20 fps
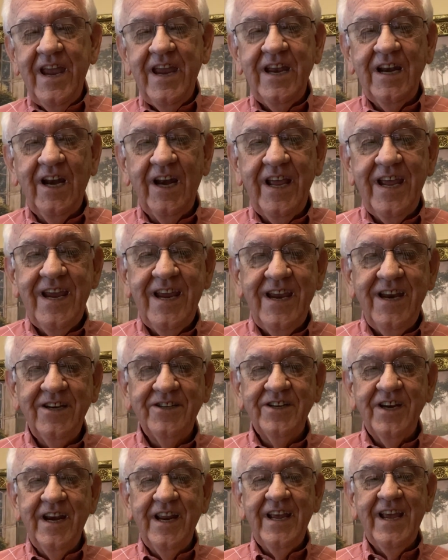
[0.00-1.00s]
he
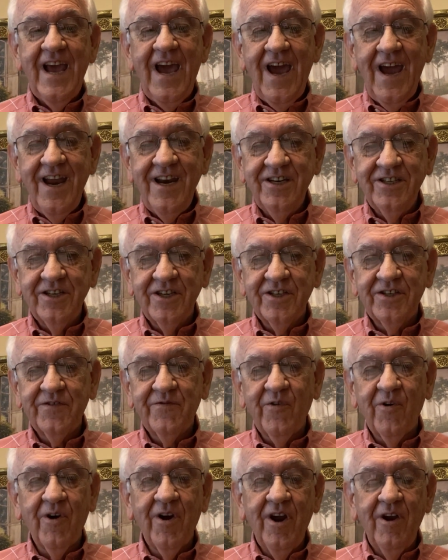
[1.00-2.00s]
leads and he guides us.
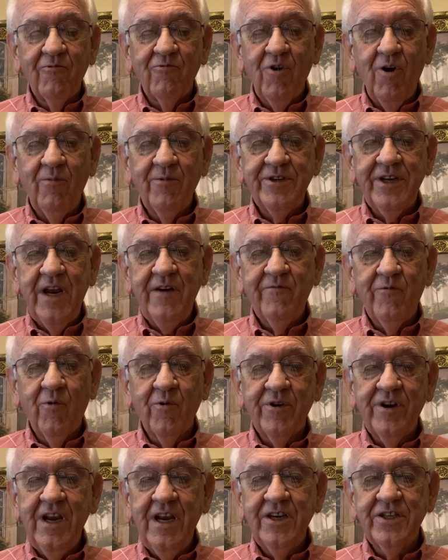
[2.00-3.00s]
For Romans 8
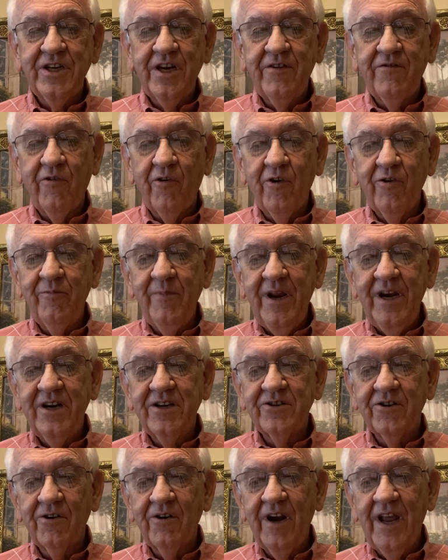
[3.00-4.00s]
14 said, For as many
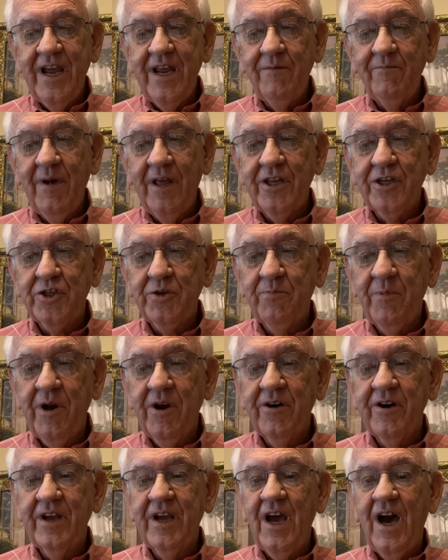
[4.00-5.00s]
as are led by the
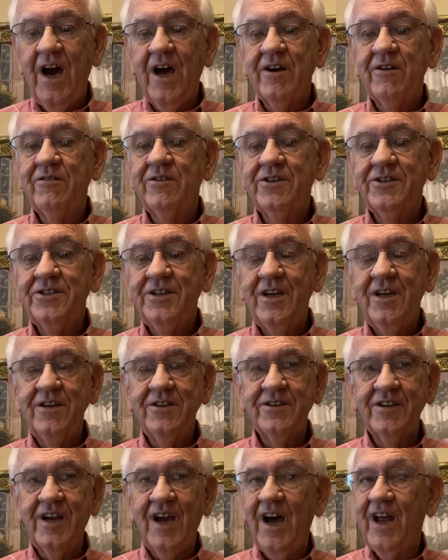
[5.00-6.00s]
Spirit of God are the
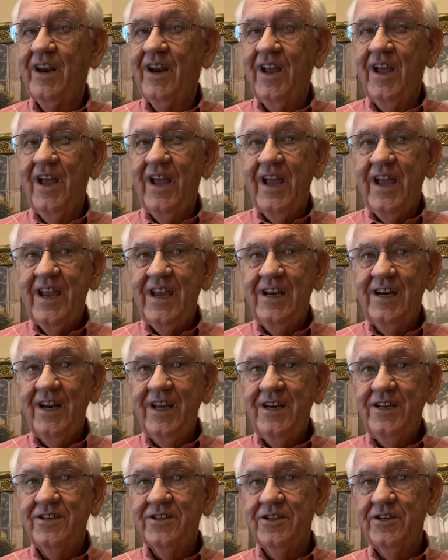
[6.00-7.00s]
sons of God. He
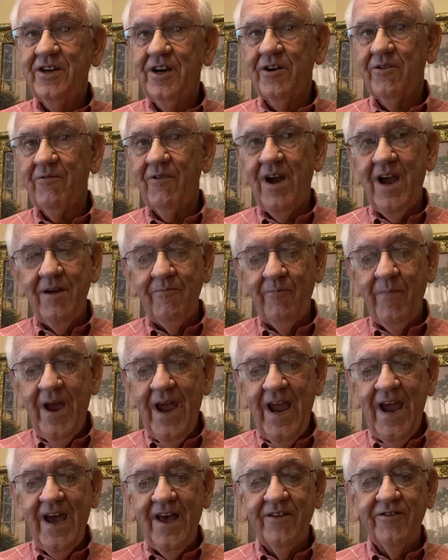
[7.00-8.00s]
leads us in the right
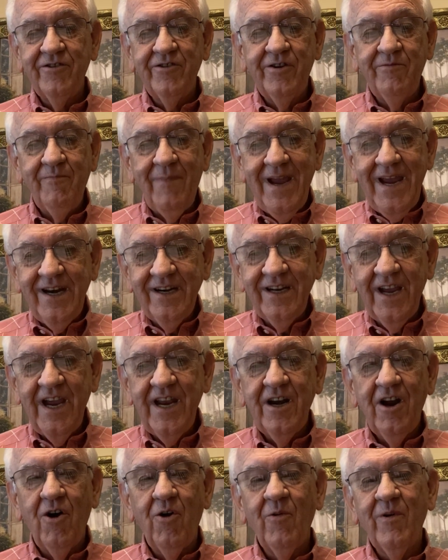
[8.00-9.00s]
path. Man
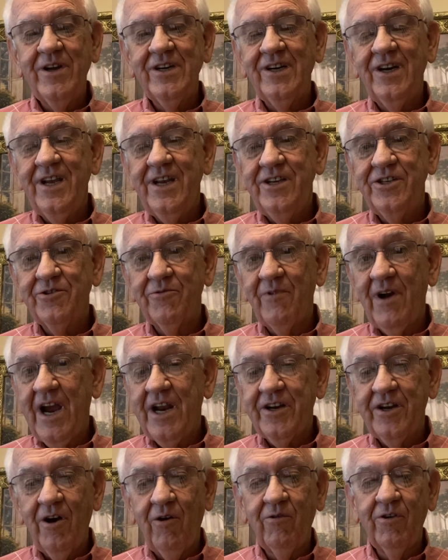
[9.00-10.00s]
can't always lead you
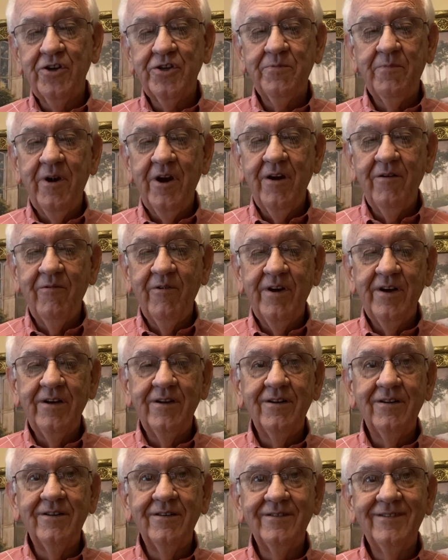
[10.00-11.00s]
right. The Holy Spirit
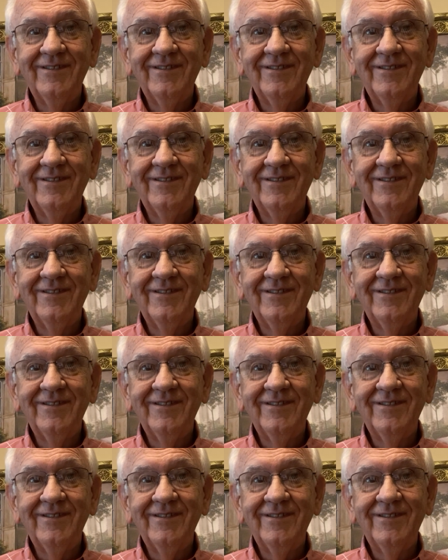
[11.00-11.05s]
will.